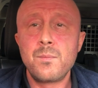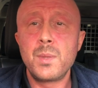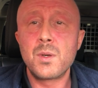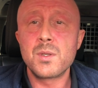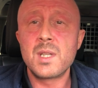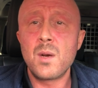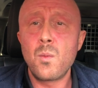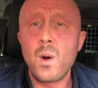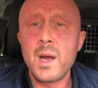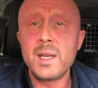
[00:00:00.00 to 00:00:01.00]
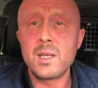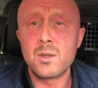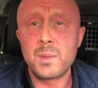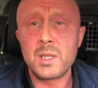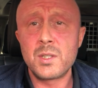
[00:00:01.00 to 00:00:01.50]
because they're whiny
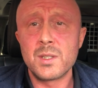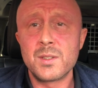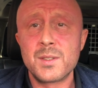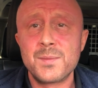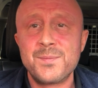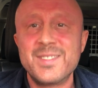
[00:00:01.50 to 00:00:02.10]
little bitches.